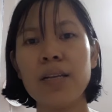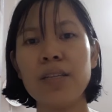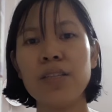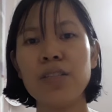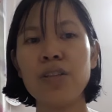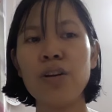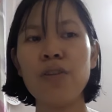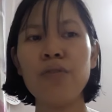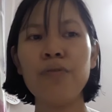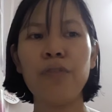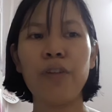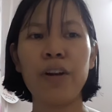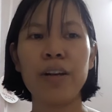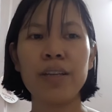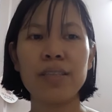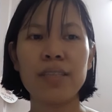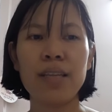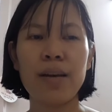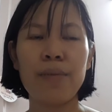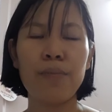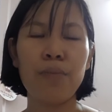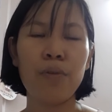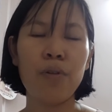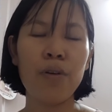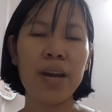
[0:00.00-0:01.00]
So, for
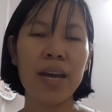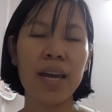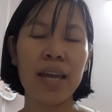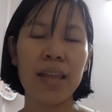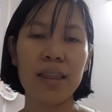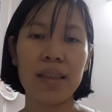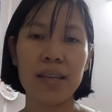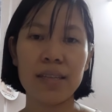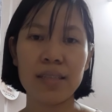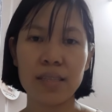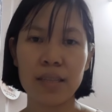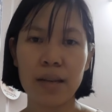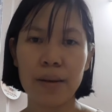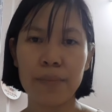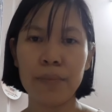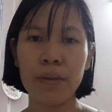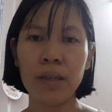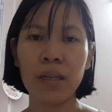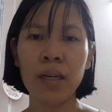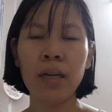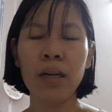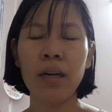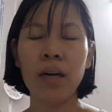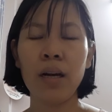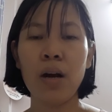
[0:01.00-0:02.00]
example, in the
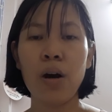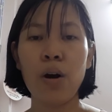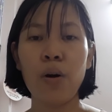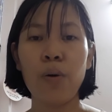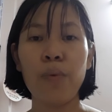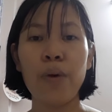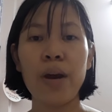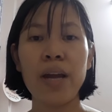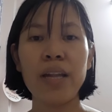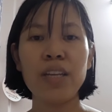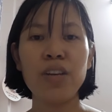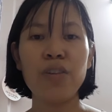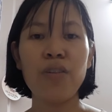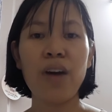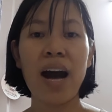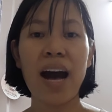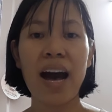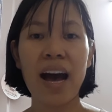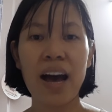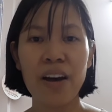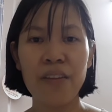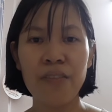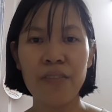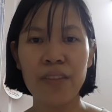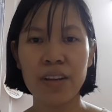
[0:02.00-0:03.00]
summer, when you
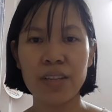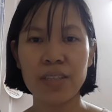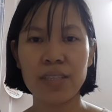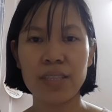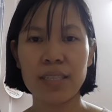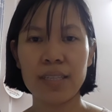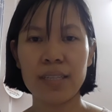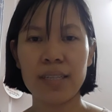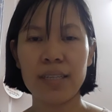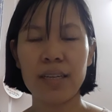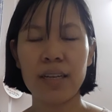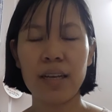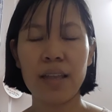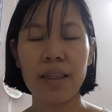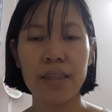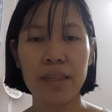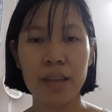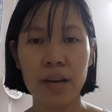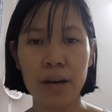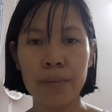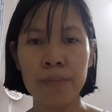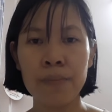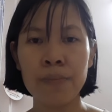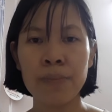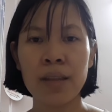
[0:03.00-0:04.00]
harvest
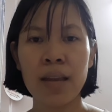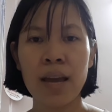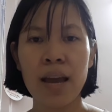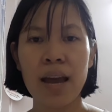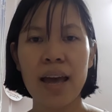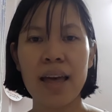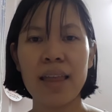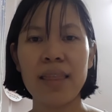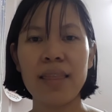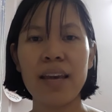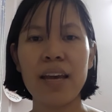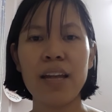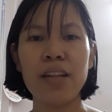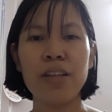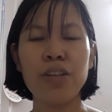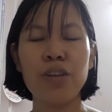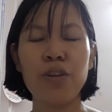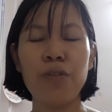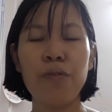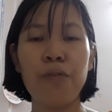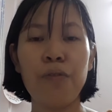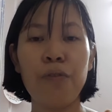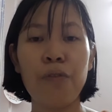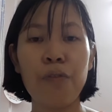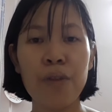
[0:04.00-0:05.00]
them and then
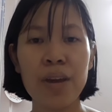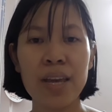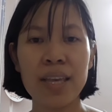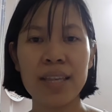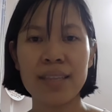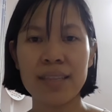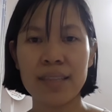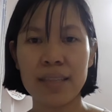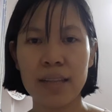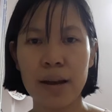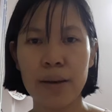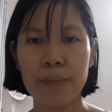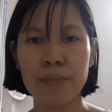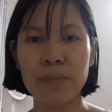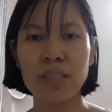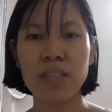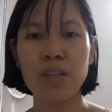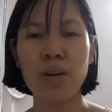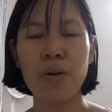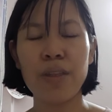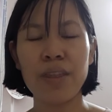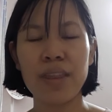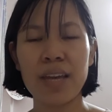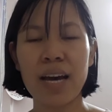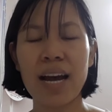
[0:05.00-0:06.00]
you freeze them
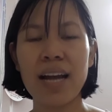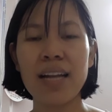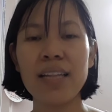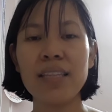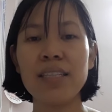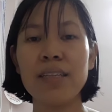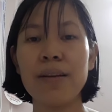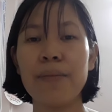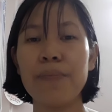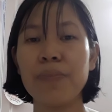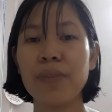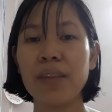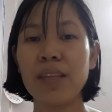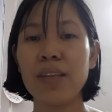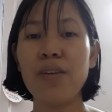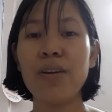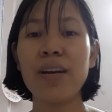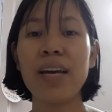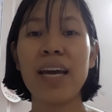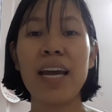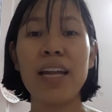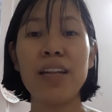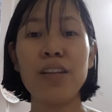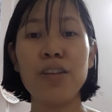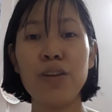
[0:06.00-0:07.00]
so that you
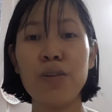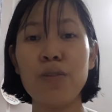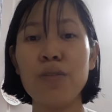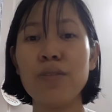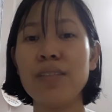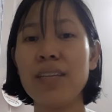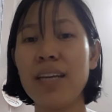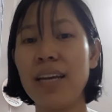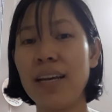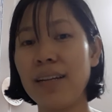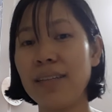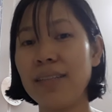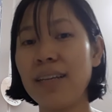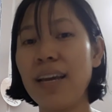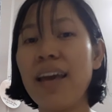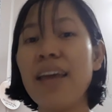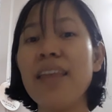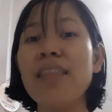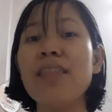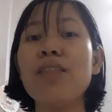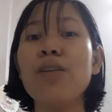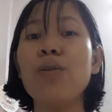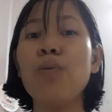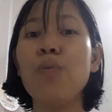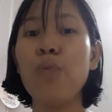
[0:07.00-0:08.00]
can use it
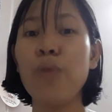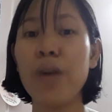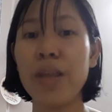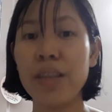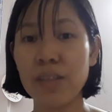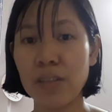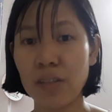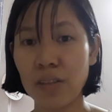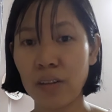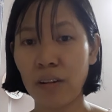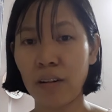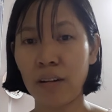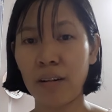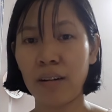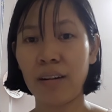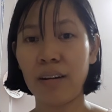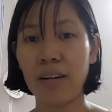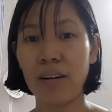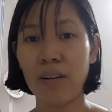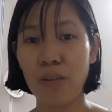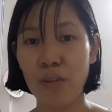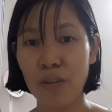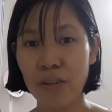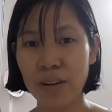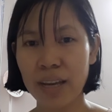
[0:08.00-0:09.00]
in the winter.
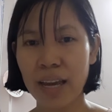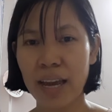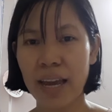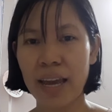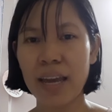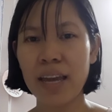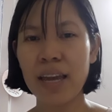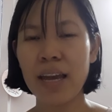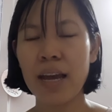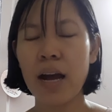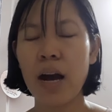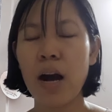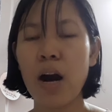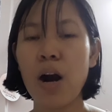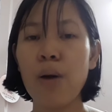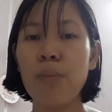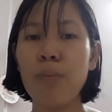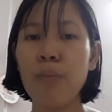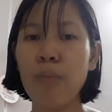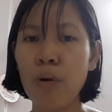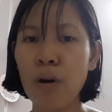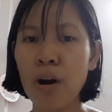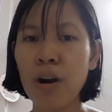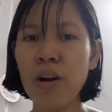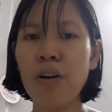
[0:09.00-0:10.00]
Okay.
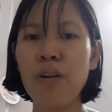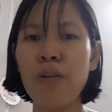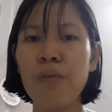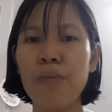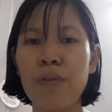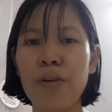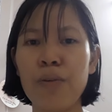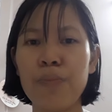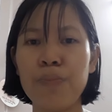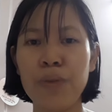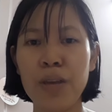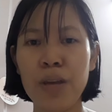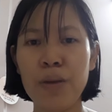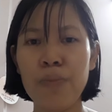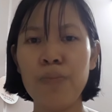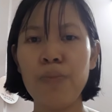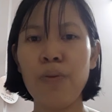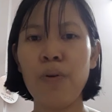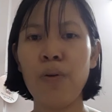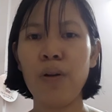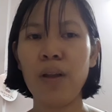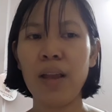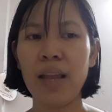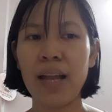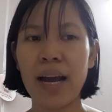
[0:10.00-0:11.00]
Moreover,
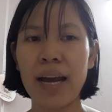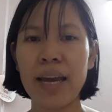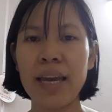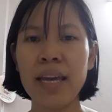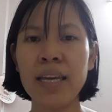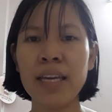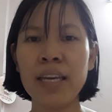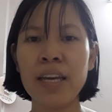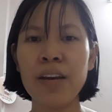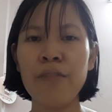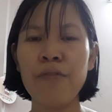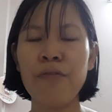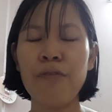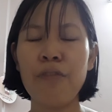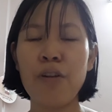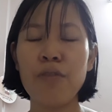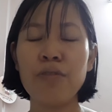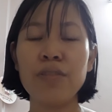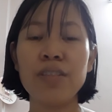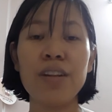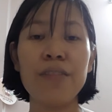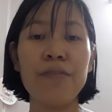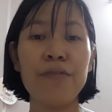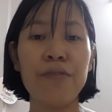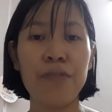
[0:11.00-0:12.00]
people like
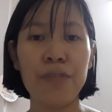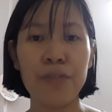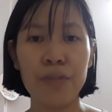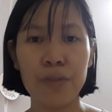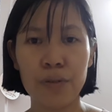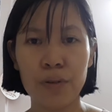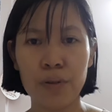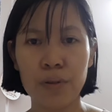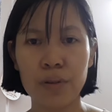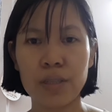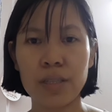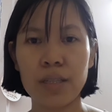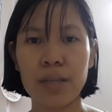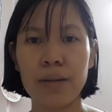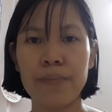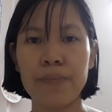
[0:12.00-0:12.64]
frozen food.